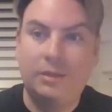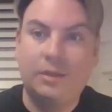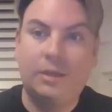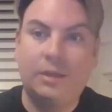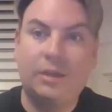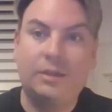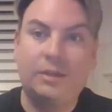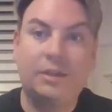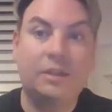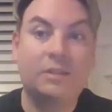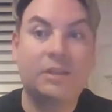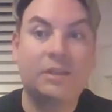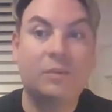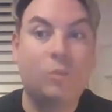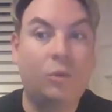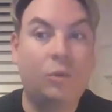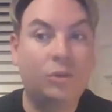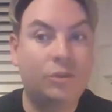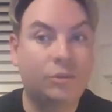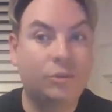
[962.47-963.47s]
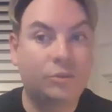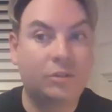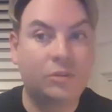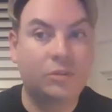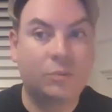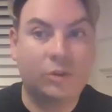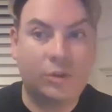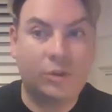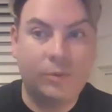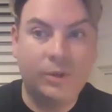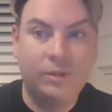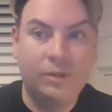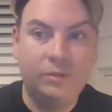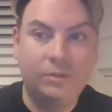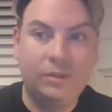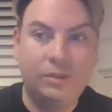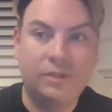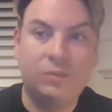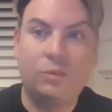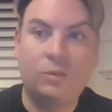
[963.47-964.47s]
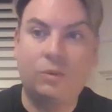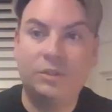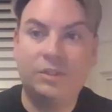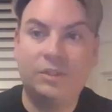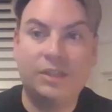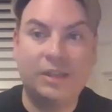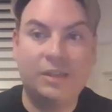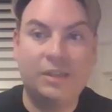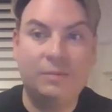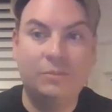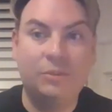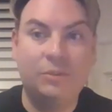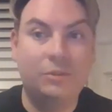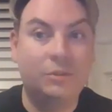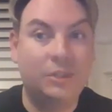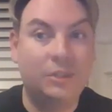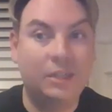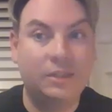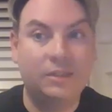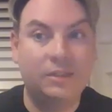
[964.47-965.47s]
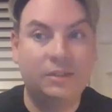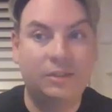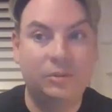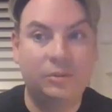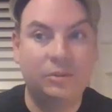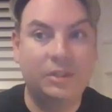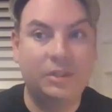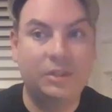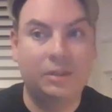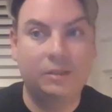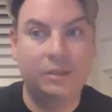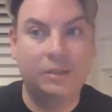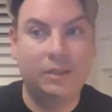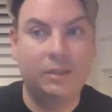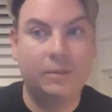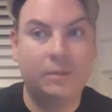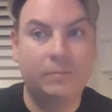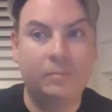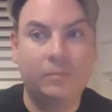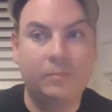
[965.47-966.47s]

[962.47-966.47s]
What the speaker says: and asking what doses work well and what time do you tend to dose the LDN.